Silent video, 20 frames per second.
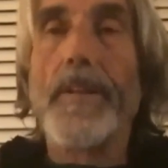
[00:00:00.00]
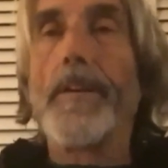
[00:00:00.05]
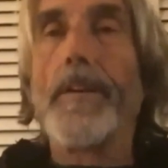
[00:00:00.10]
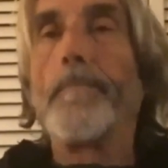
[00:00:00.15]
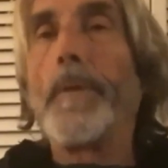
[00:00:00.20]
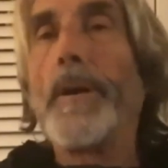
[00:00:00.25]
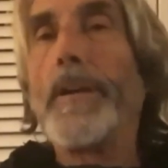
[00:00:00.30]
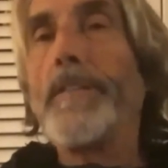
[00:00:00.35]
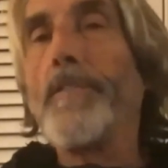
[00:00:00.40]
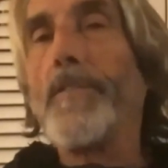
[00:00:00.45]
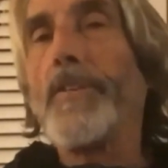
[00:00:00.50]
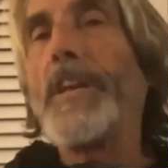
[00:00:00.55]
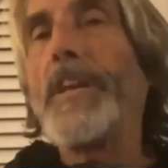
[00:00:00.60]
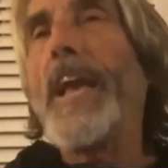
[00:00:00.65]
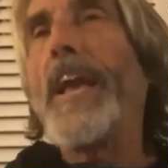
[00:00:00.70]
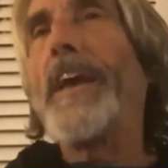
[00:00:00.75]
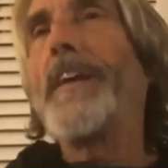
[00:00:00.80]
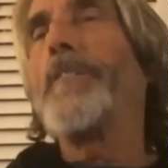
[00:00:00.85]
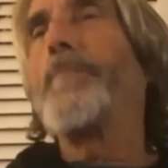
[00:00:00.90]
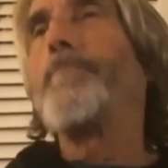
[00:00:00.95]
But you
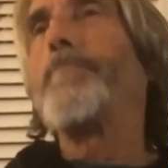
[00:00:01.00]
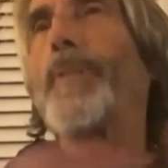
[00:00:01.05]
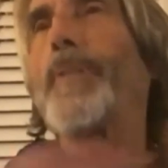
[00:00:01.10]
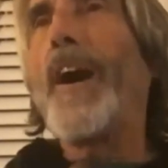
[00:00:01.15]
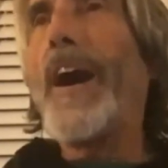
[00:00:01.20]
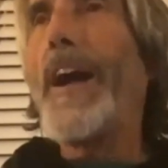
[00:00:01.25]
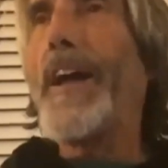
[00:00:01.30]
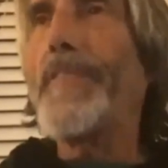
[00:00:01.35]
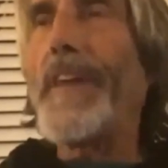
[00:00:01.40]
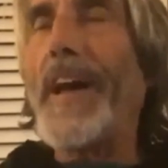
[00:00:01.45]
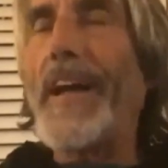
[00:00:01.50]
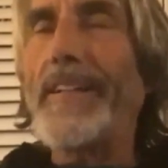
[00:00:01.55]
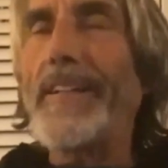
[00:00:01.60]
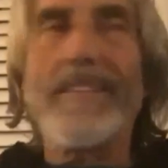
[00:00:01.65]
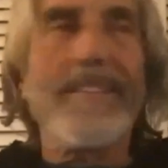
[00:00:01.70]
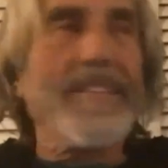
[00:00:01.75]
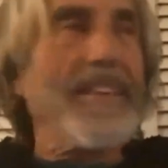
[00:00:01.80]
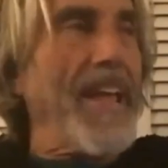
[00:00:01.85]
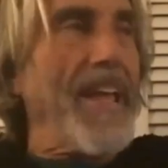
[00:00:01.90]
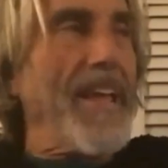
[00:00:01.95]
can't apply that
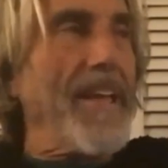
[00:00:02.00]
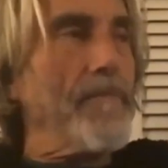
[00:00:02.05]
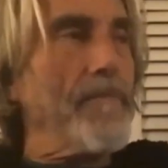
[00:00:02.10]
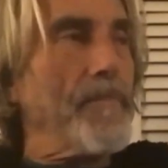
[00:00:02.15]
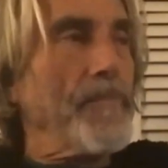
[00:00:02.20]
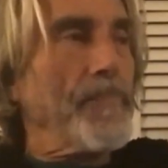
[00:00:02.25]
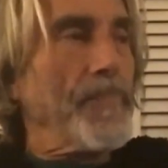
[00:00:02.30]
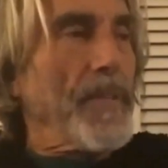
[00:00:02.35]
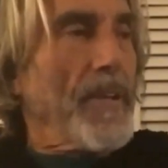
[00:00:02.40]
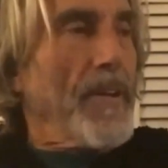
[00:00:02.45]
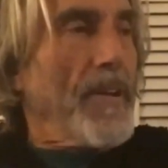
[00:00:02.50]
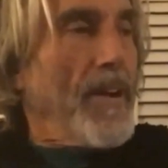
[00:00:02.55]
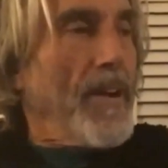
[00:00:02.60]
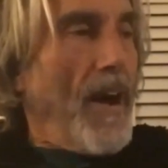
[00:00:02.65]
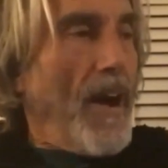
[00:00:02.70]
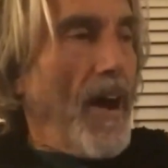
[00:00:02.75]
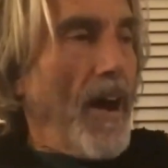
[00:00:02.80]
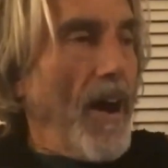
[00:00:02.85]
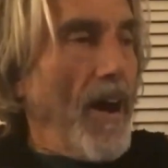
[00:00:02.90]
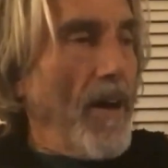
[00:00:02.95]
same
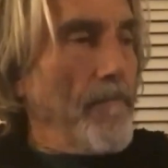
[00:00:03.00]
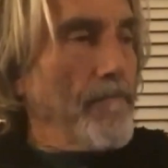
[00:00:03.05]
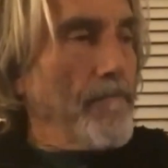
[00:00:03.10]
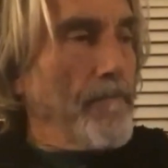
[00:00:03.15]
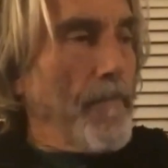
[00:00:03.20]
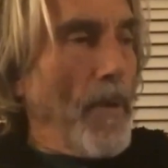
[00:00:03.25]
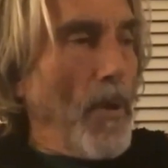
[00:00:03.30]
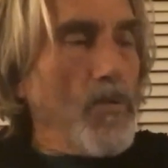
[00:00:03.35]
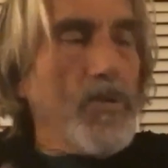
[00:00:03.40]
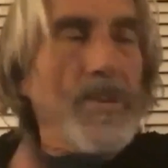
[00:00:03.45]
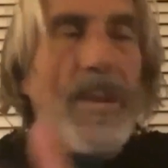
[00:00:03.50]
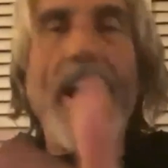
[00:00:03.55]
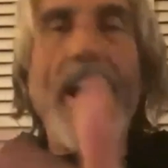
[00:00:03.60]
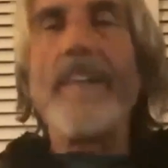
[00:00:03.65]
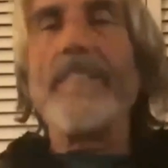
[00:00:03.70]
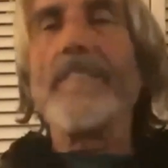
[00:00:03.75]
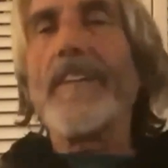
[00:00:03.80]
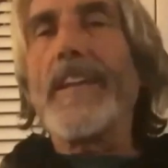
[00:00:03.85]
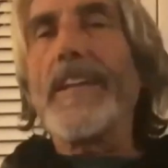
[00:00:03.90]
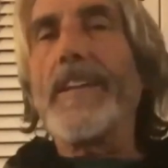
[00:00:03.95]
um,
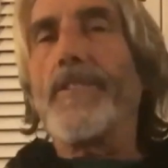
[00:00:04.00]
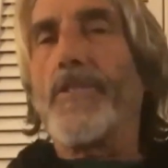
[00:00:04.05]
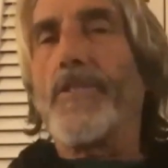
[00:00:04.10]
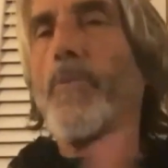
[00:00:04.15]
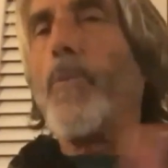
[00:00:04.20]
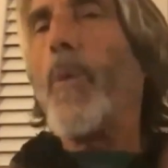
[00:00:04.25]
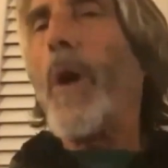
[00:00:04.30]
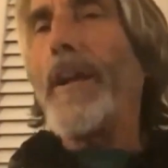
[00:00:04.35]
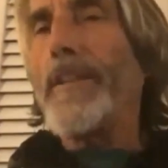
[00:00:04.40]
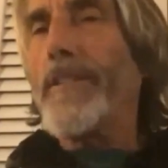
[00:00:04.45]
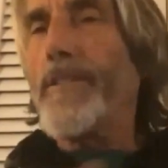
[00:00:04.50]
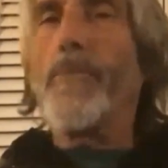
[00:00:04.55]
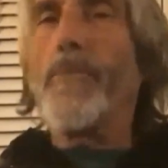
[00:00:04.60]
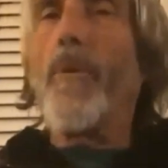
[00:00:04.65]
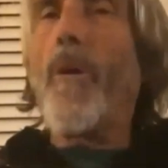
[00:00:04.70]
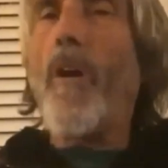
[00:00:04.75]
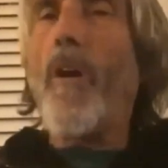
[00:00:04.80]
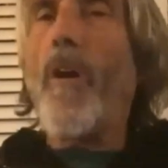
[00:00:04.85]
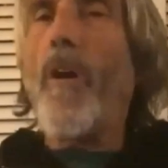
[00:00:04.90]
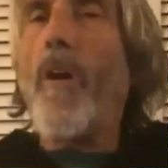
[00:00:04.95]
modality to what
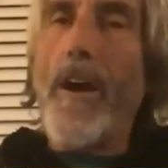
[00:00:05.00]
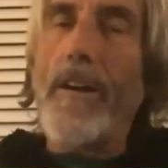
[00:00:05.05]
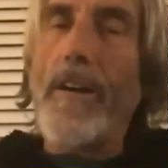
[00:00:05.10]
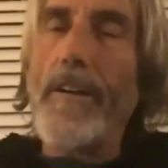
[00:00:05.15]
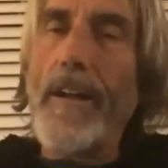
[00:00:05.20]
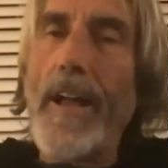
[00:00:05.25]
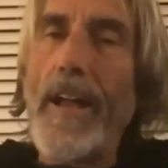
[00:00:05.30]
you are.